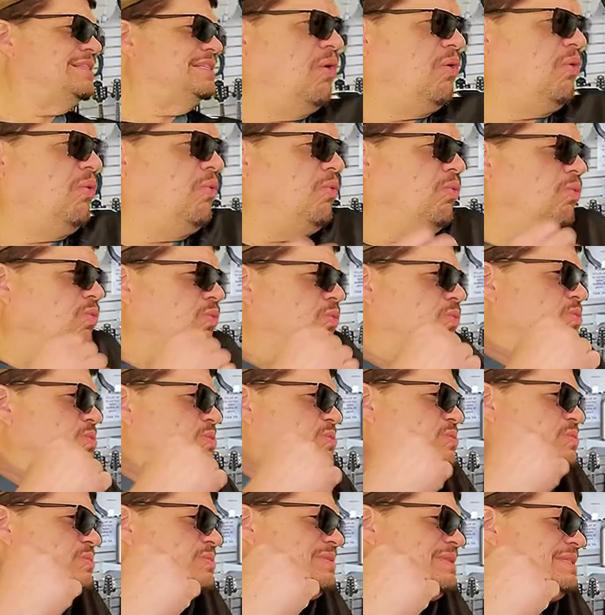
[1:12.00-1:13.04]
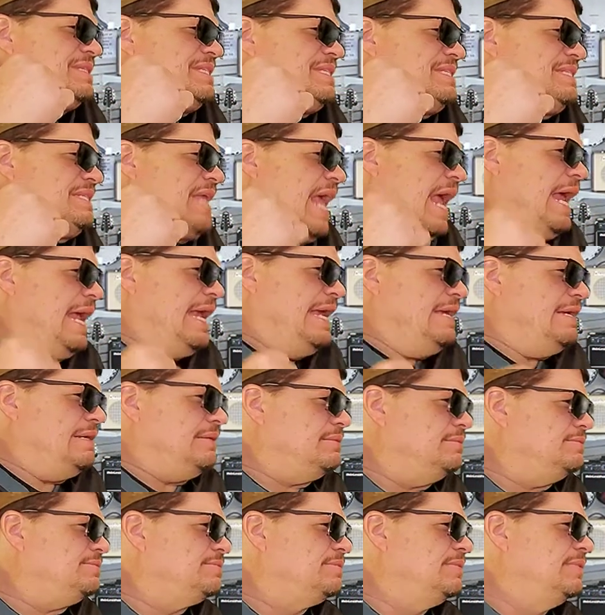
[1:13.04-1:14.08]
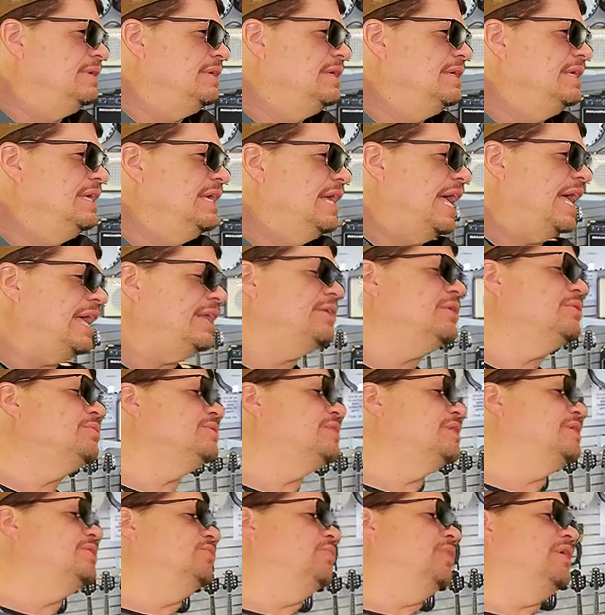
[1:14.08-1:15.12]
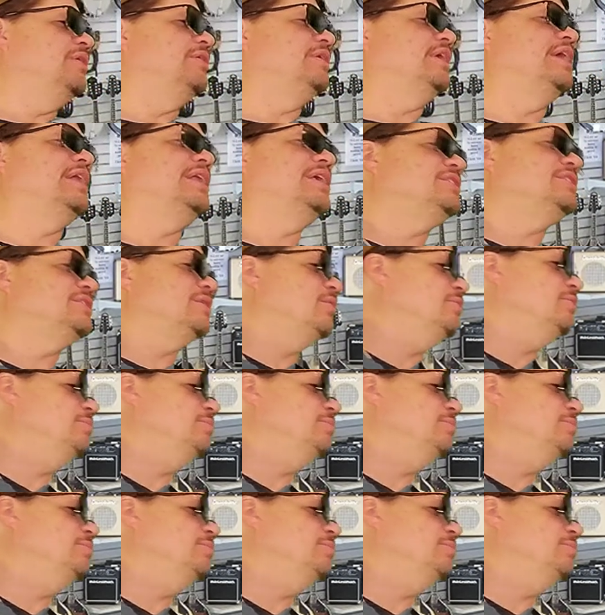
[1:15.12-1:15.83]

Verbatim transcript: Oh, damn. I knew good and well that ain't your